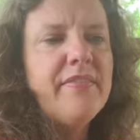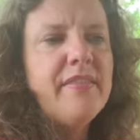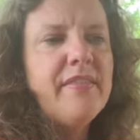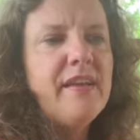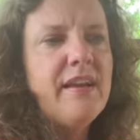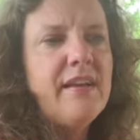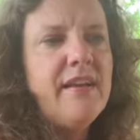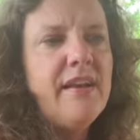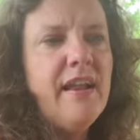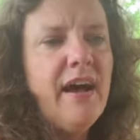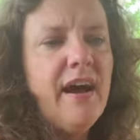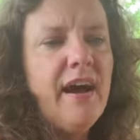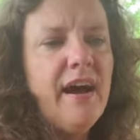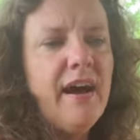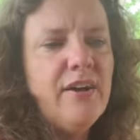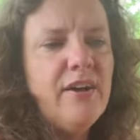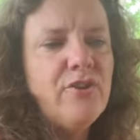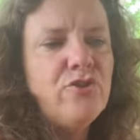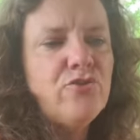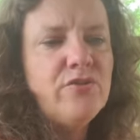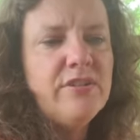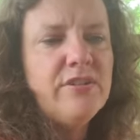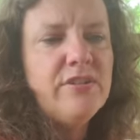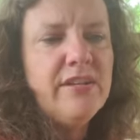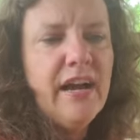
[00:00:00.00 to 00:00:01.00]
The
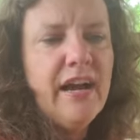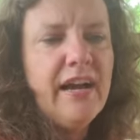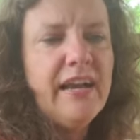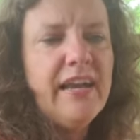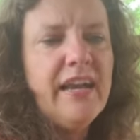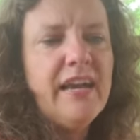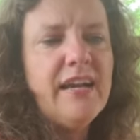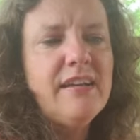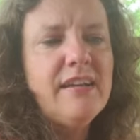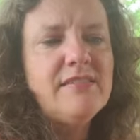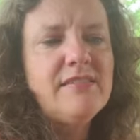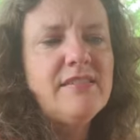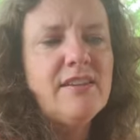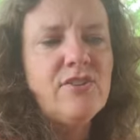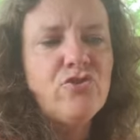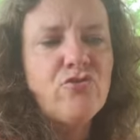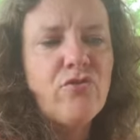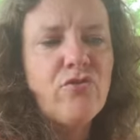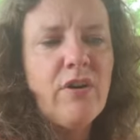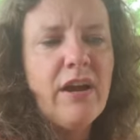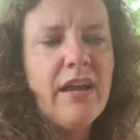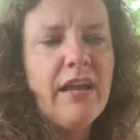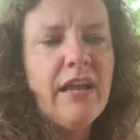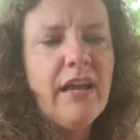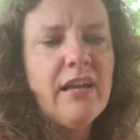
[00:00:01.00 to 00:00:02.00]
naiads and
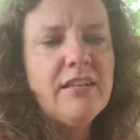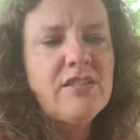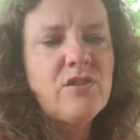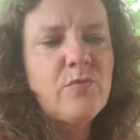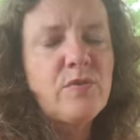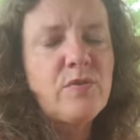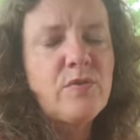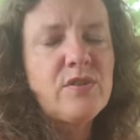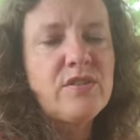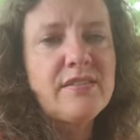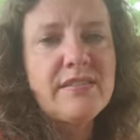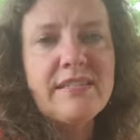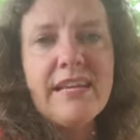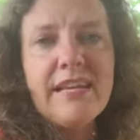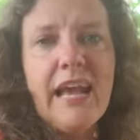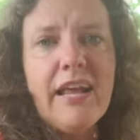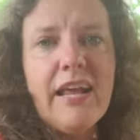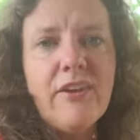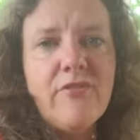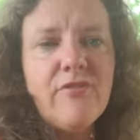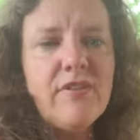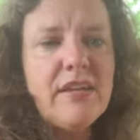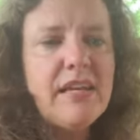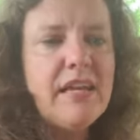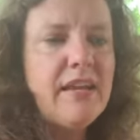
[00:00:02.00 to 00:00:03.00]
dryads were
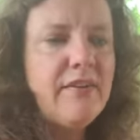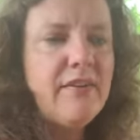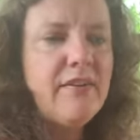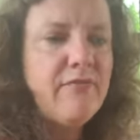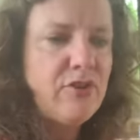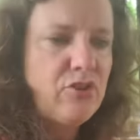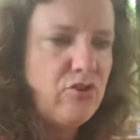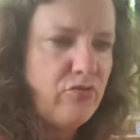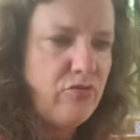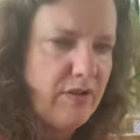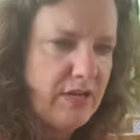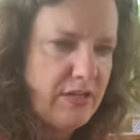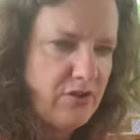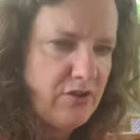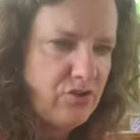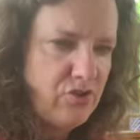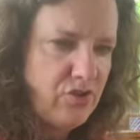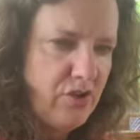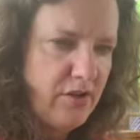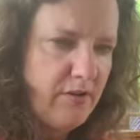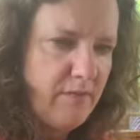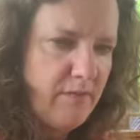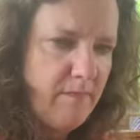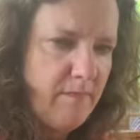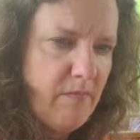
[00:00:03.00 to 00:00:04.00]
scattering in every
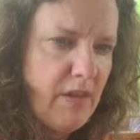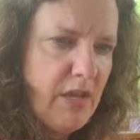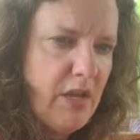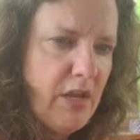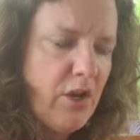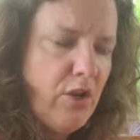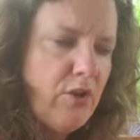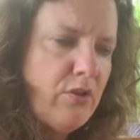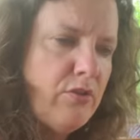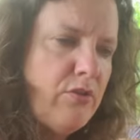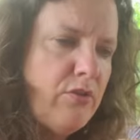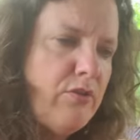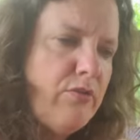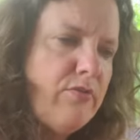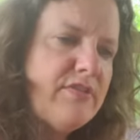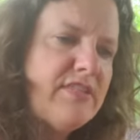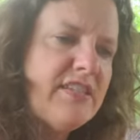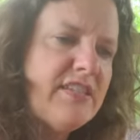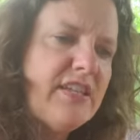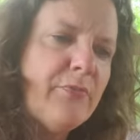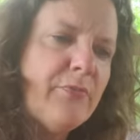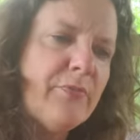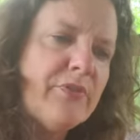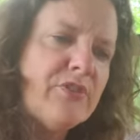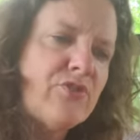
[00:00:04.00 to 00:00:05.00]
direction.
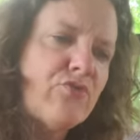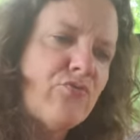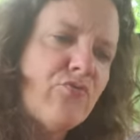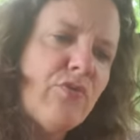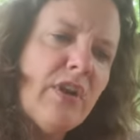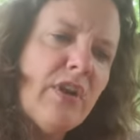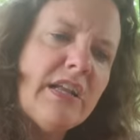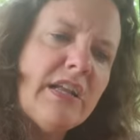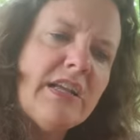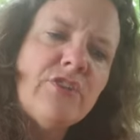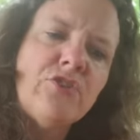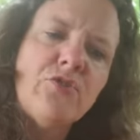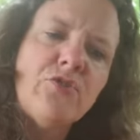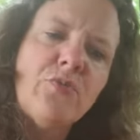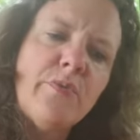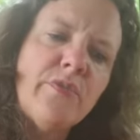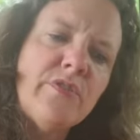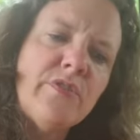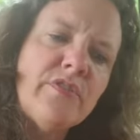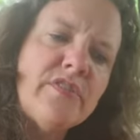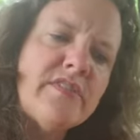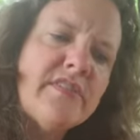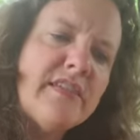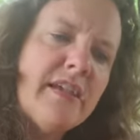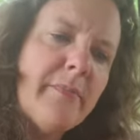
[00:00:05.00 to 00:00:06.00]
Lucy was running
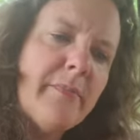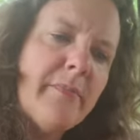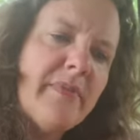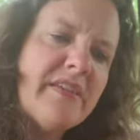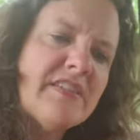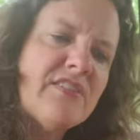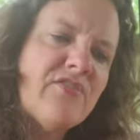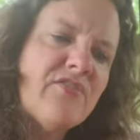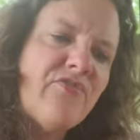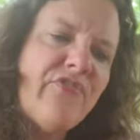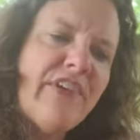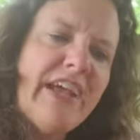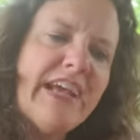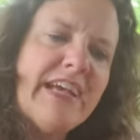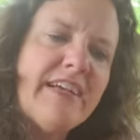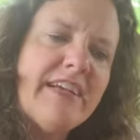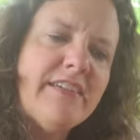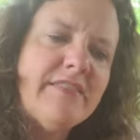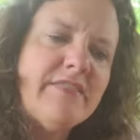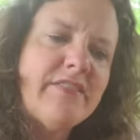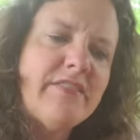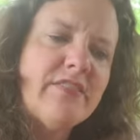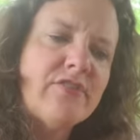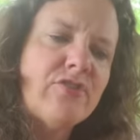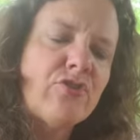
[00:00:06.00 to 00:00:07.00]
towards him as
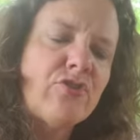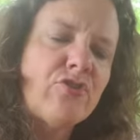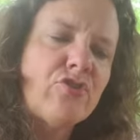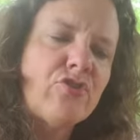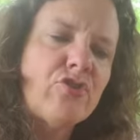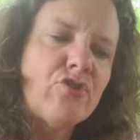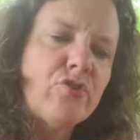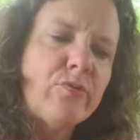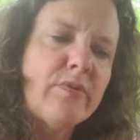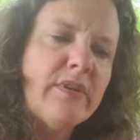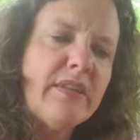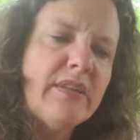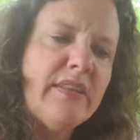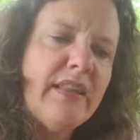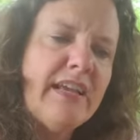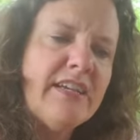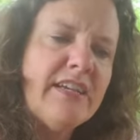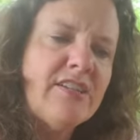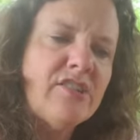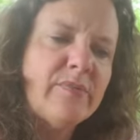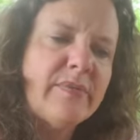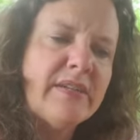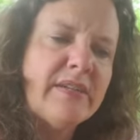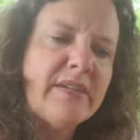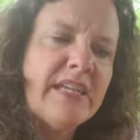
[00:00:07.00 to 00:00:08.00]
fast as her short
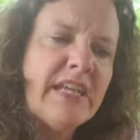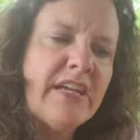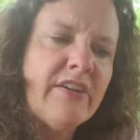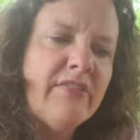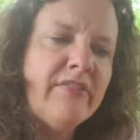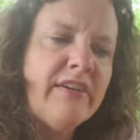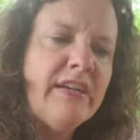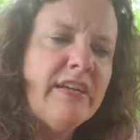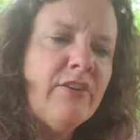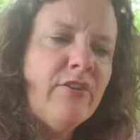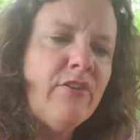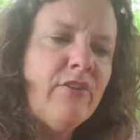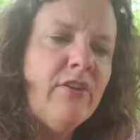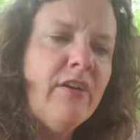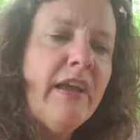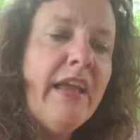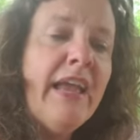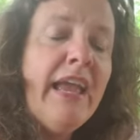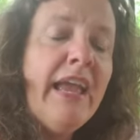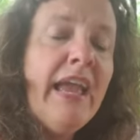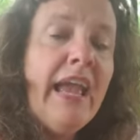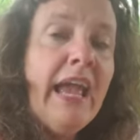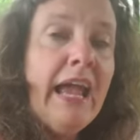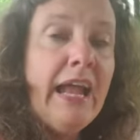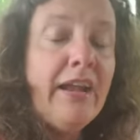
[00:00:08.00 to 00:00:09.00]
legs would carry her,
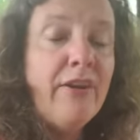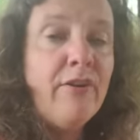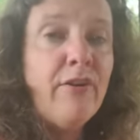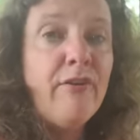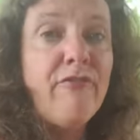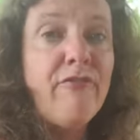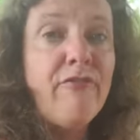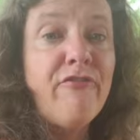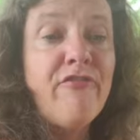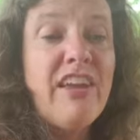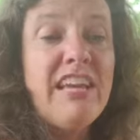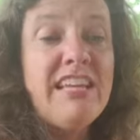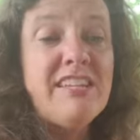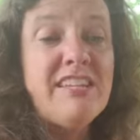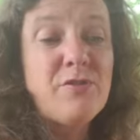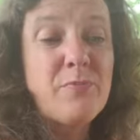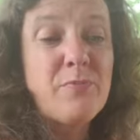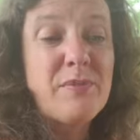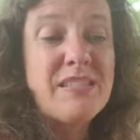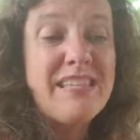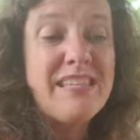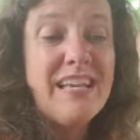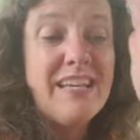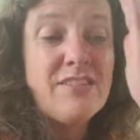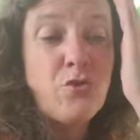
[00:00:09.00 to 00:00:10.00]
and her face
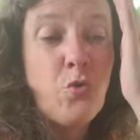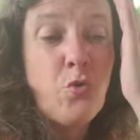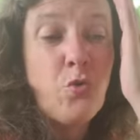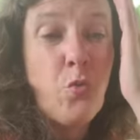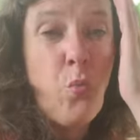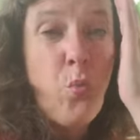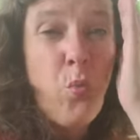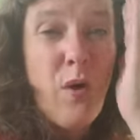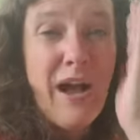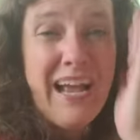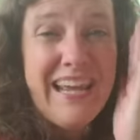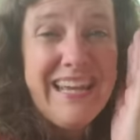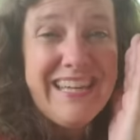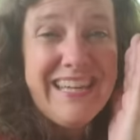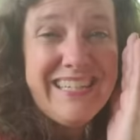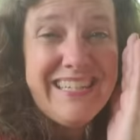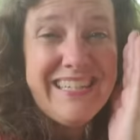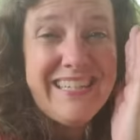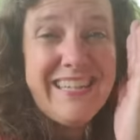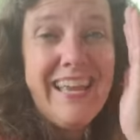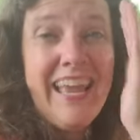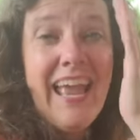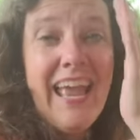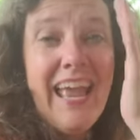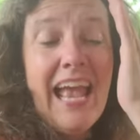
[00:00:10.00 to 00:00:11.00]
was as
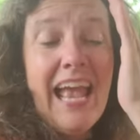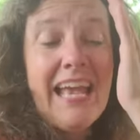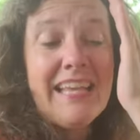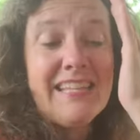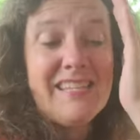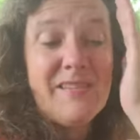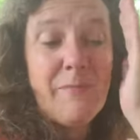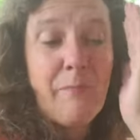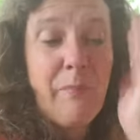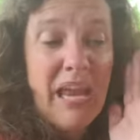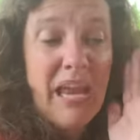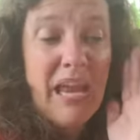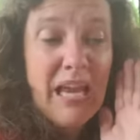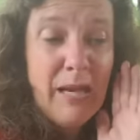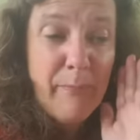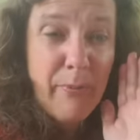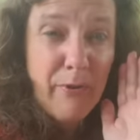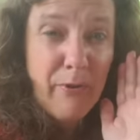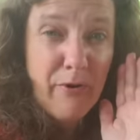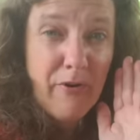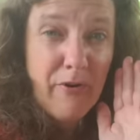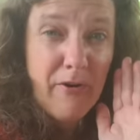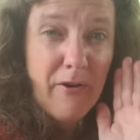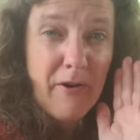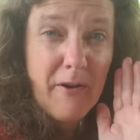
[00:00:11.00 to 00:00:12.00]
white as
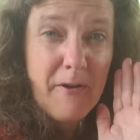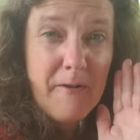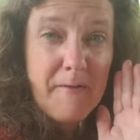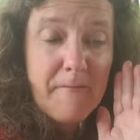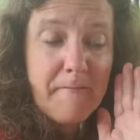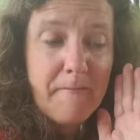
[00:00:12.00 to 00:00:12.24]
paper.